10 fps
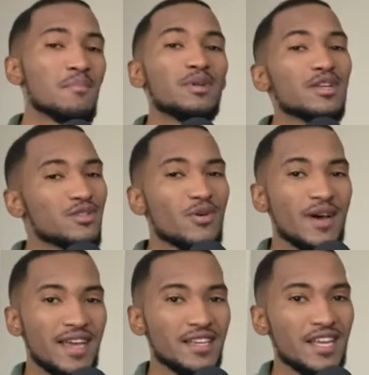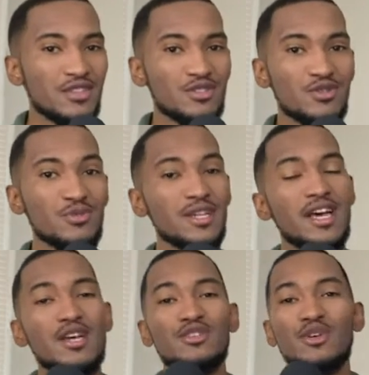but let's go ahead and get into it.
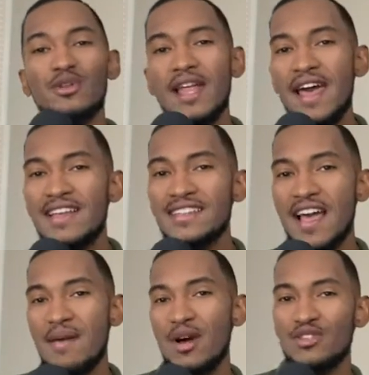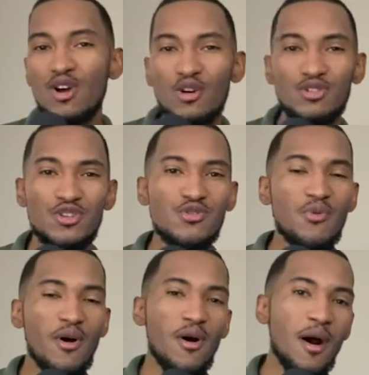So last time I talked to
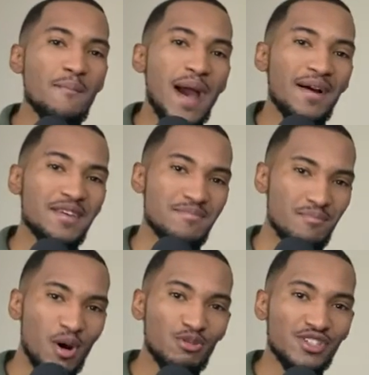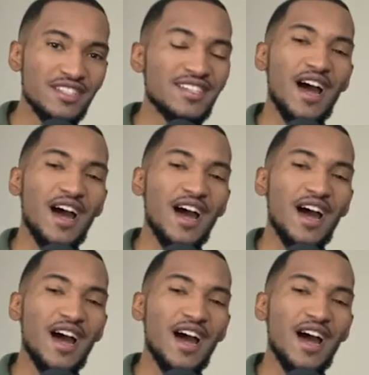you all about emotions.